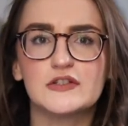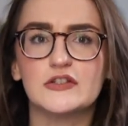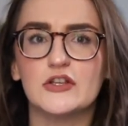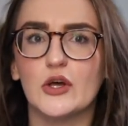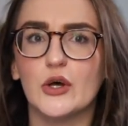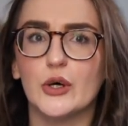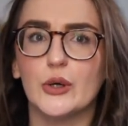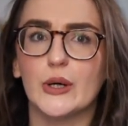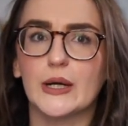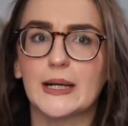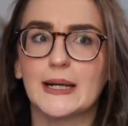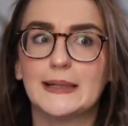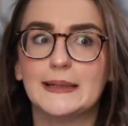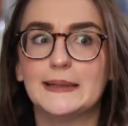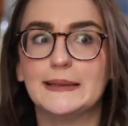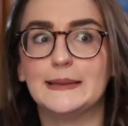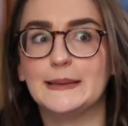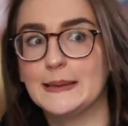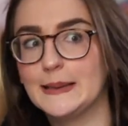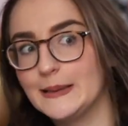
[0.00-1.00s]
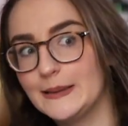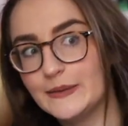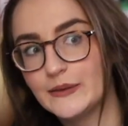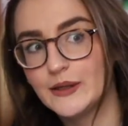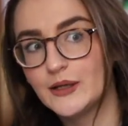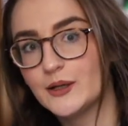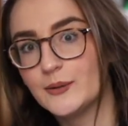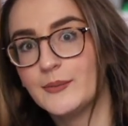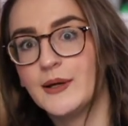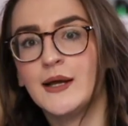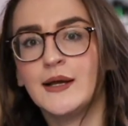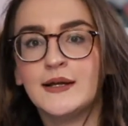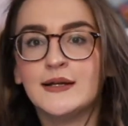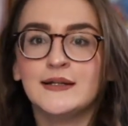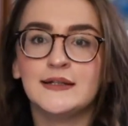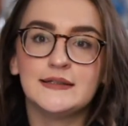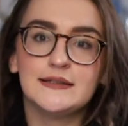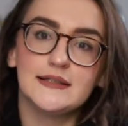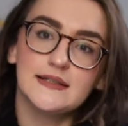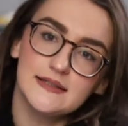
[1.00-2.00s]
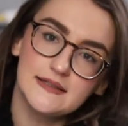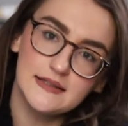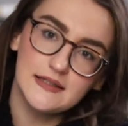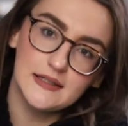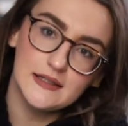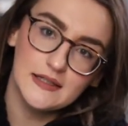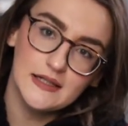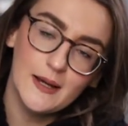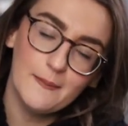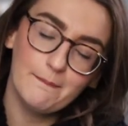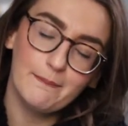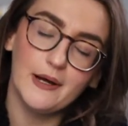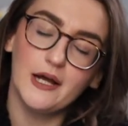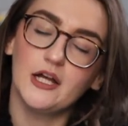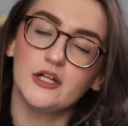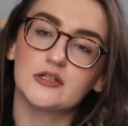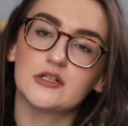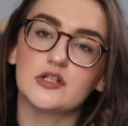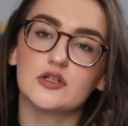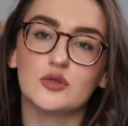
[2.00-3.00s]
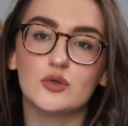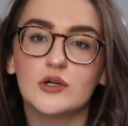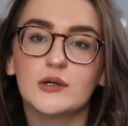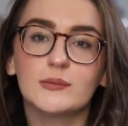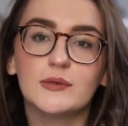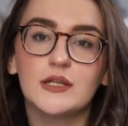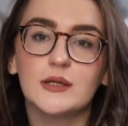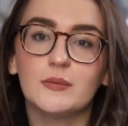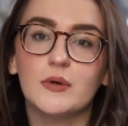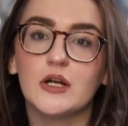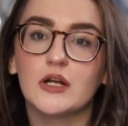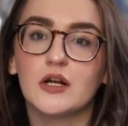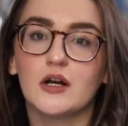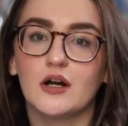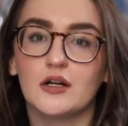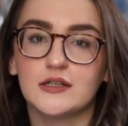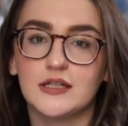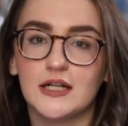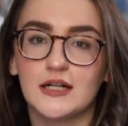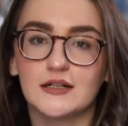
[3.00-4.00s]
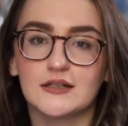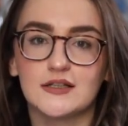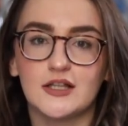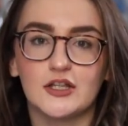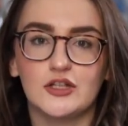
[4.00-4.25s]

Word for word: so I kind of need them to see, but normally I'm wearing contacts.